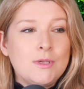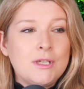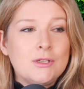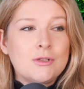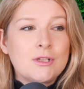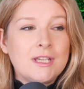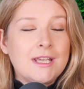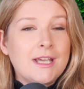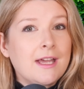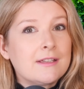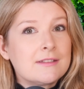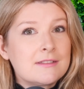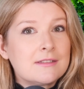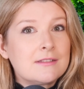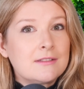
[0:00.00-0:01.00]
we are looking
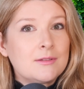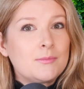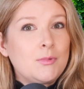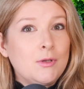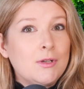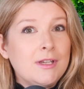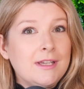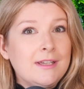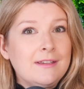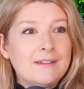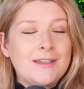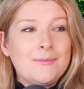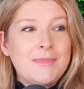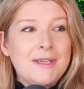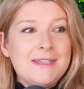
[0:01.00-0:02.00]
at a pretty
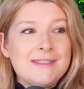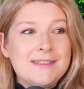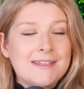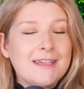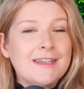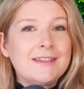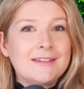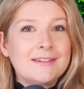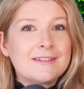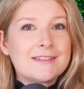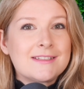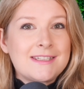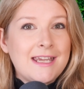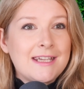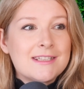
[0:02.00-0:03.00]
amazing
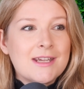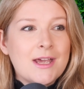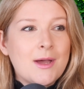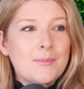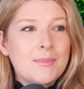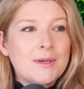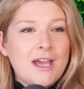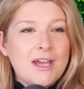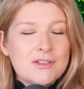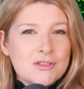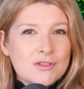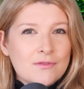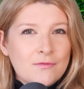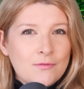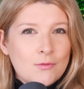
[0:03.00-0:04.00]
setup and
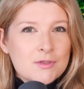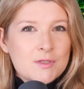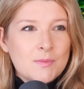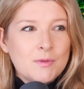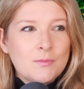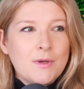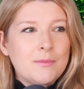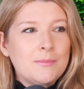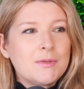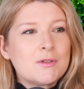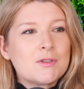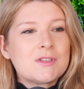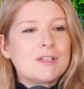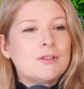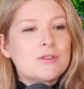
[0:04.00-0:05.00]
an affordable one,
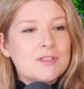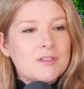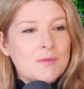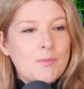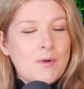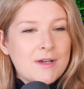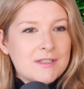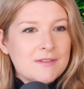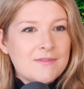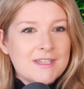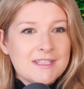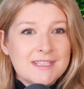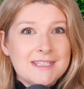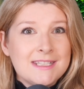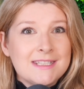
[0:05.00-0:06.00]
because I looked at the price of
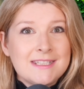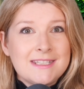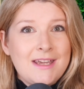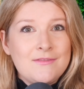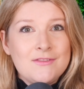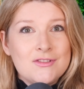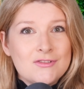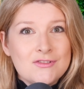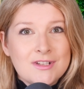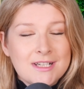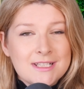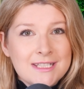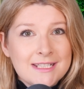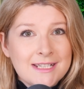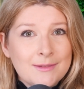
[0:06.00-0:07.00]
this and it's
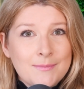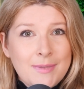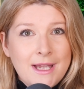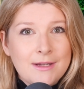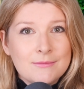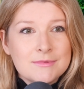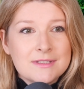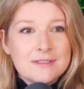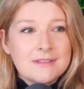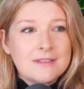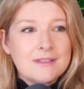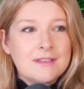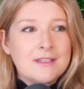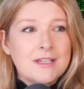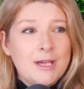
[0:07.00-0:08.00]
£799.
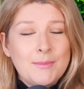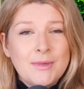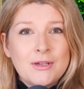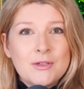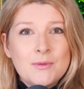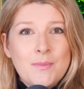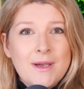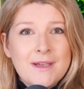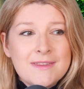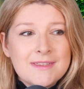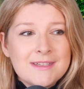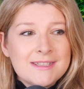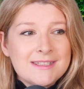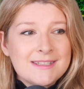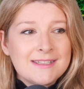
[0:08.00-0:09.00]
Am I going to buy
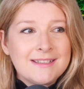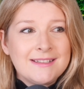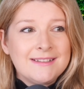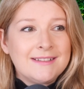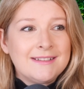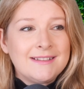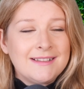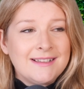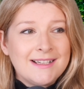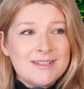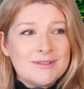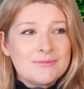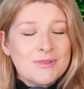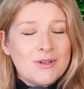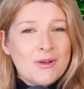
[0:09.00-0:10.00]
this? I
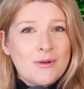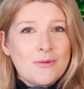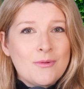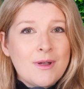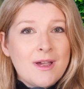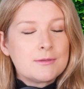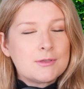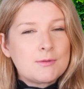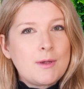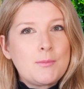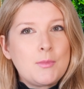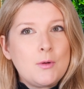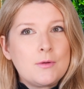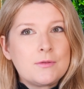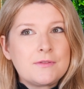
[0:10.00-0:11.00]
don't know. So I
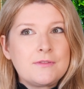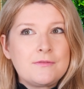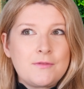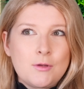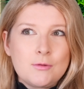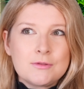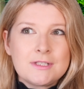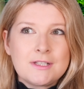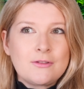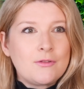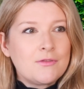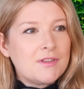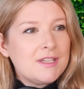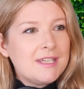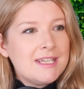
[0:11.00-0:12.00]
bought the Volt, I
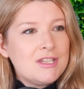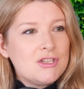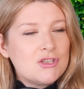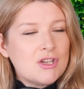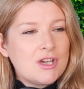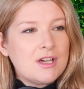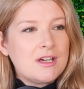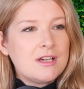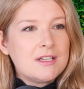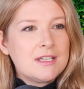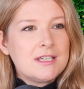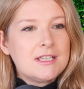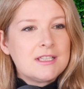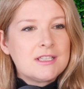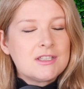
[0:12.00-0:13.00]
got the Ninja,
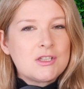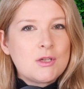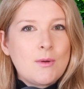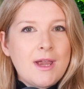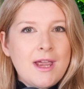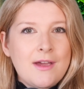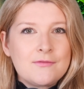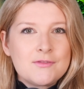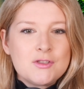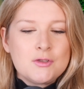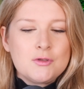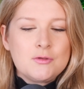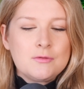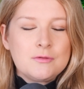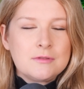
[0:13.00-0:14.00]
so I have
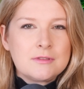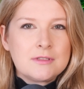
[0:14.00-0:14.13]
to